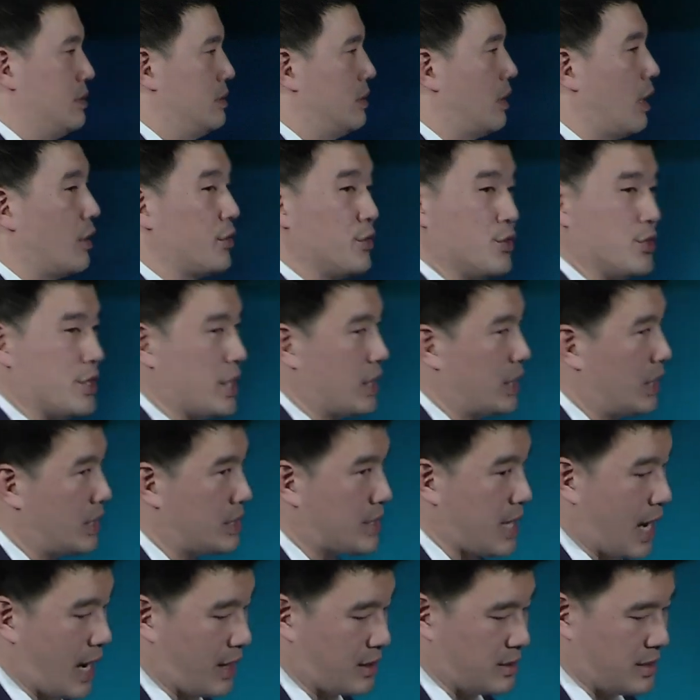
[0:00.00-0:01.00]
understanding
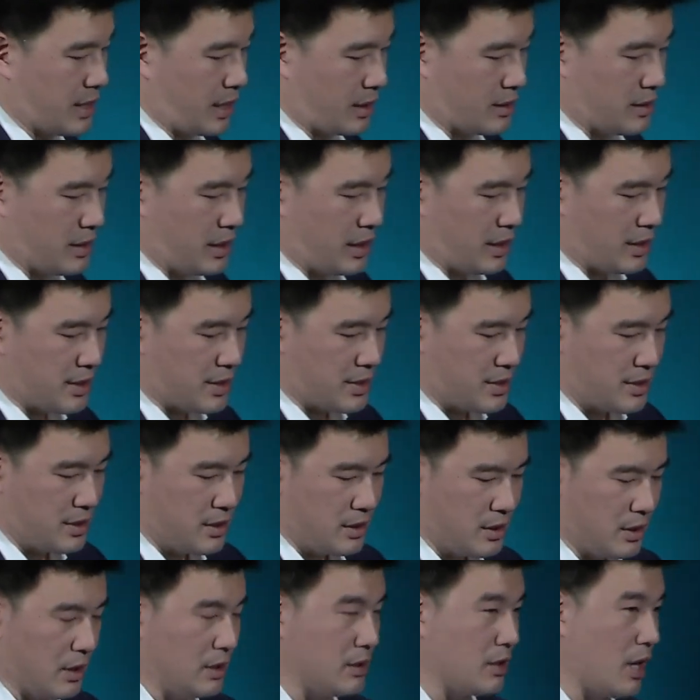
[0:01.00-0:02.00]
attack
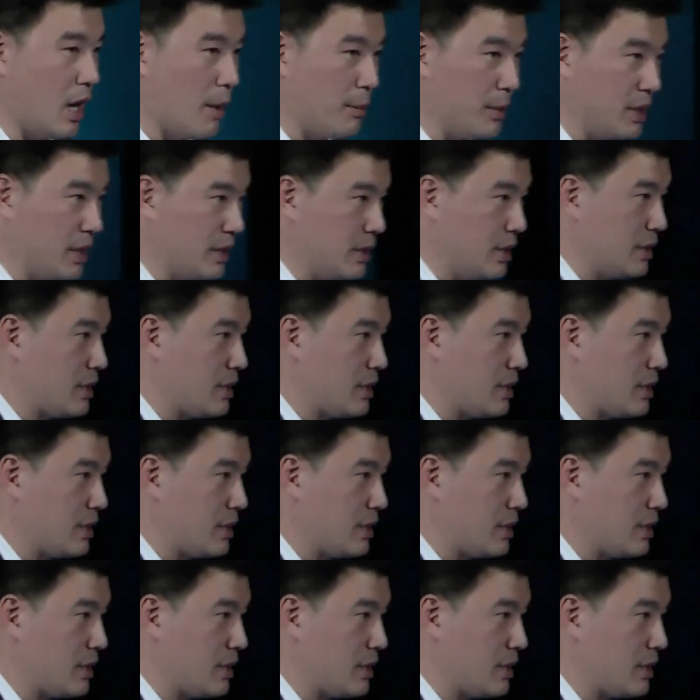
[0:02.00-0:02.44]
techniques, anomaly